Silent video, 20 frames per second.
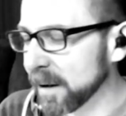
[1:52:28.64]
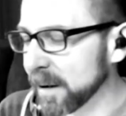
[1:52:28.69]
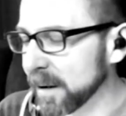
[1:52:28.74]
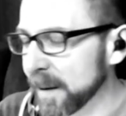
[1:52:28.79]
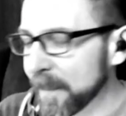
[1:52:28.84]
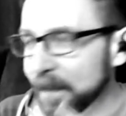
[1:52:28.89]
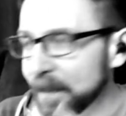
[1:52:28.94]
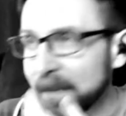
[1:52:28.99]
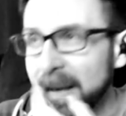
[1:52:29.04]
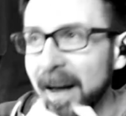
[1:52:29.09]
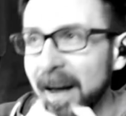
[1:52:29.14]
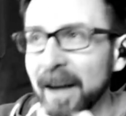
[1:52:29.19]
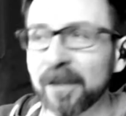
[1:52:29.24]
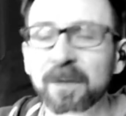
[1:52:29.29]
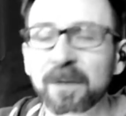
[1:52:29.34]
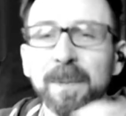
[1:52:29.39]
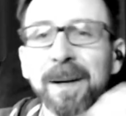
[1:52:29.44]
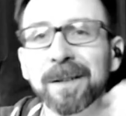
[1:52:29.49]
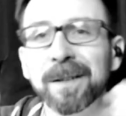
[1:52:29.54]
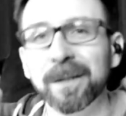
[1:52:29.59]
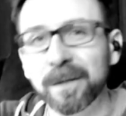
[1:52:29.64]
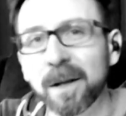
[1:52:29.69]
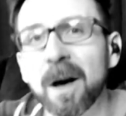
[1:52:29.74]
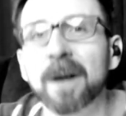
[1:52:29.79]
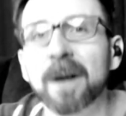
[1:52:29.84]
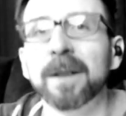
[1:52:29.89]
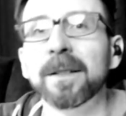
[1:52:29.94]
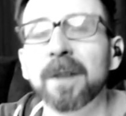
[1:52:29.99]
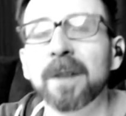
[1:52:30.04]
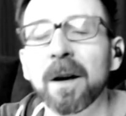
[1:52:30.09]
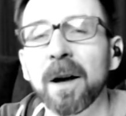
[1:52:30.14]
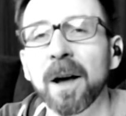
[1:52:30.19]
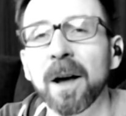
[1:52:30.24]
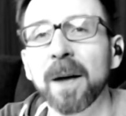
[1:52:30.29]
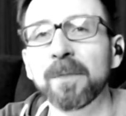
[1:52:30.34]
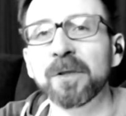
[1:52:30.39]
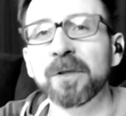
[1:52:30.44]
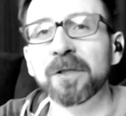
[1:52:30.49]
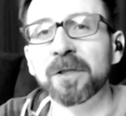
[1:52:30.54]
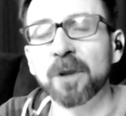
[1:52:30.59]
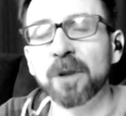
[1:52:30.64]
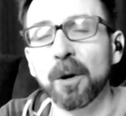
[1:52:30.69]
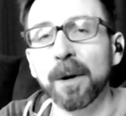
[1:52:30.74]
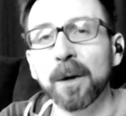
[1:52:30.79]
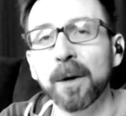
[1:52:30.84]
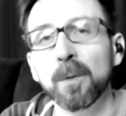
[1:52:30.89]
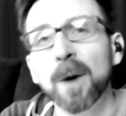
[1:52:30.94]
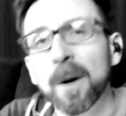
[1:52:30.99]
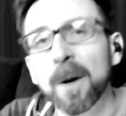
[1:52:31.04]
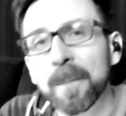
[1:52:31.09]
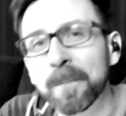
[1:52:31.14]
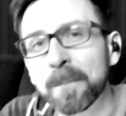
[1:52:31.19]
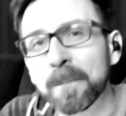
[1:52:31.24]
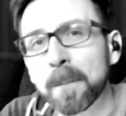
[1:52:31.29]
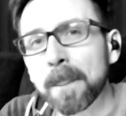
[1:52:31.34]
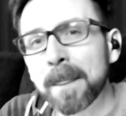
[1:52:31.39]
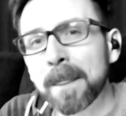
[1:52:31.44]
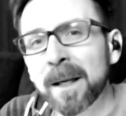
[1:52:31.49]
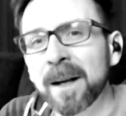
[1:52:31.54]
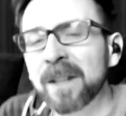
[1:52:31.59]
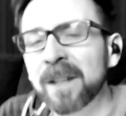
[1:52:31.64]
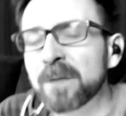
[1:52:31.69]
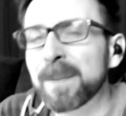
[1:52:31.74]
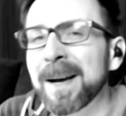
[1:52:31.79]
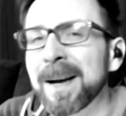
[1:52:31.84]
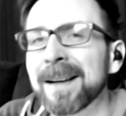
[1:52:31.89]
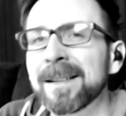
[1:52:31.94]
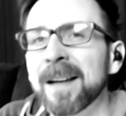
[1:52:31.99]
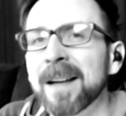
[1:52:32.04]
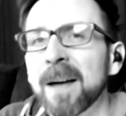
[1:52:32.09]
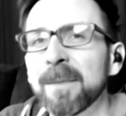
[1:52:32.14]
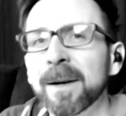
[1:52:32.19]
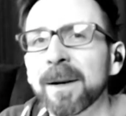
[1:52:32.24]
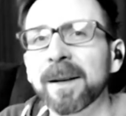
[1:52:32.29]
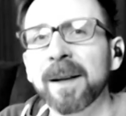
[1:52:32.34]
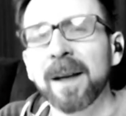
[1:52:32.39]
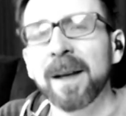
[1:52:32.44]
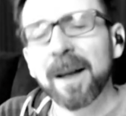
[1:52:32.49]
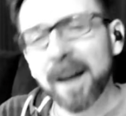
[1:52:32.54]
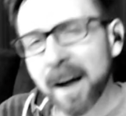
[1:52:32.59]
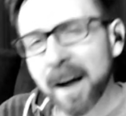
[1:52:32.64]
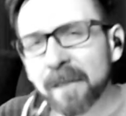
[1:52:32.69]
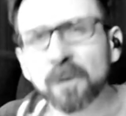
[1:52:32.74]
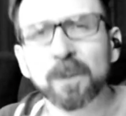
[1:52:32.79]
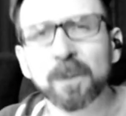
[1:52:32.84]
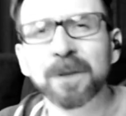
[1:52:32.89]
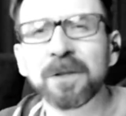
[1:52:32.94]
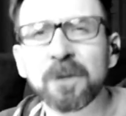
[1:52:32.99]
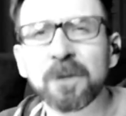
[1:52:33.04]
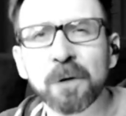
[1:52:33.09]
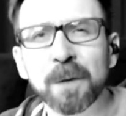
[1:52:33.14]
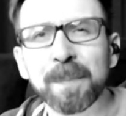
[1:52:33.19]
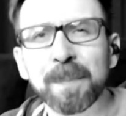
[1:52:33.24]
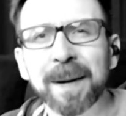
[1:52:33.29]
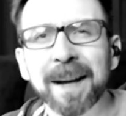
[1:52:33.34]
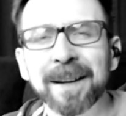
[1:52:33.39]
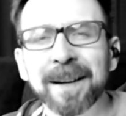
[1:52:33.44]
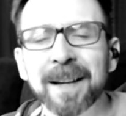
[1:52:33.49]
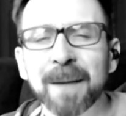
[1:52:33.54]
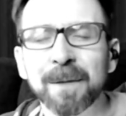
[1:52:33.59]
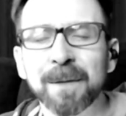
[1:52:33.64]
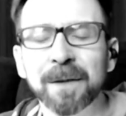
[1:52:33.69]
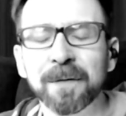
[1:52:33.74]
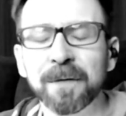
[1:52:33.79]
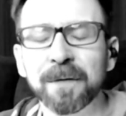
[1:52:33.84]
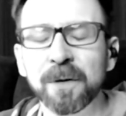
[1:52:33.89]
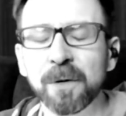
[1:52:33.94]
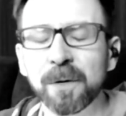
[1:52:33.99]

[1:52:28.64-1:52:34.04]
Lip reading: I've spent a lot of time just going, well, it's pandemic, everyone's doing pandemic food.